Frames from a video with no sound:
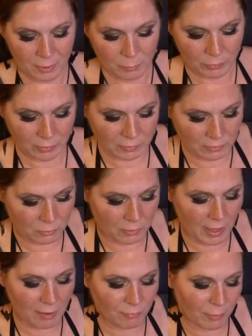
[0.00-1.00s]
please don't
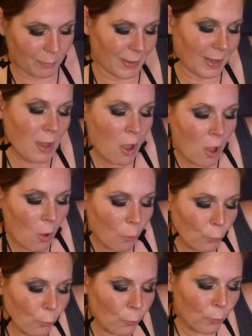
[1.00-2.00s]
laugh at me.
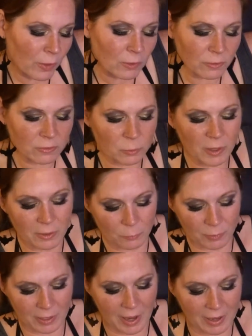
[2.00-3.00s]
Ooh, it looks like
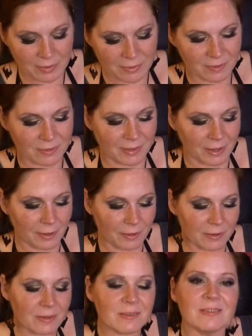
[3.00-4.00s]
we got
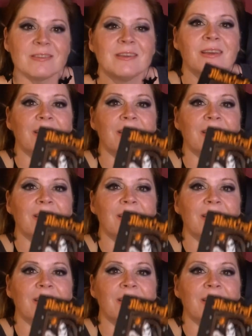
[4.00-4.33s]
stickers,